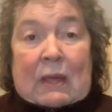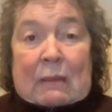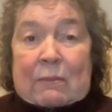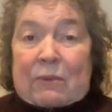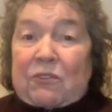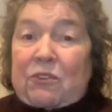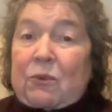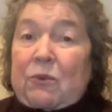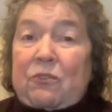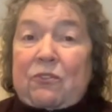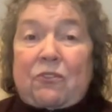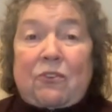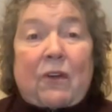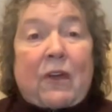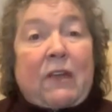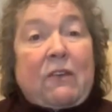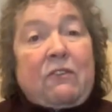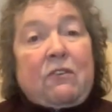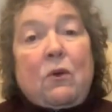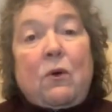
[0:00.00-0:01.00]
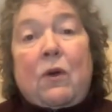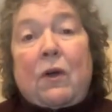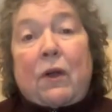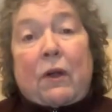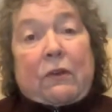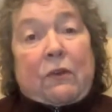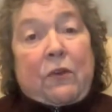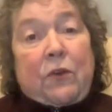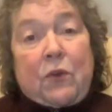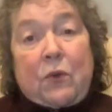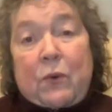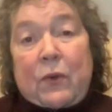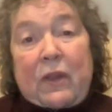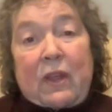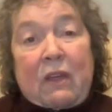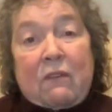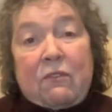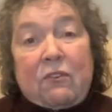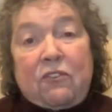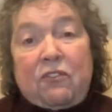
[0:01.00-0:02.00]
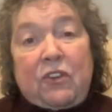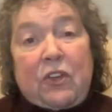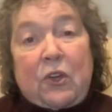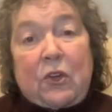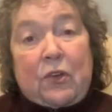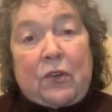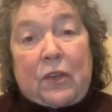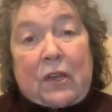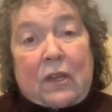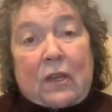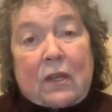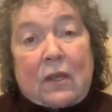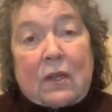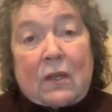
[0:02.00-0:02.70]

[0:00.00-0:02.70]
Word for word: But she was trying so hard to do whatever she could.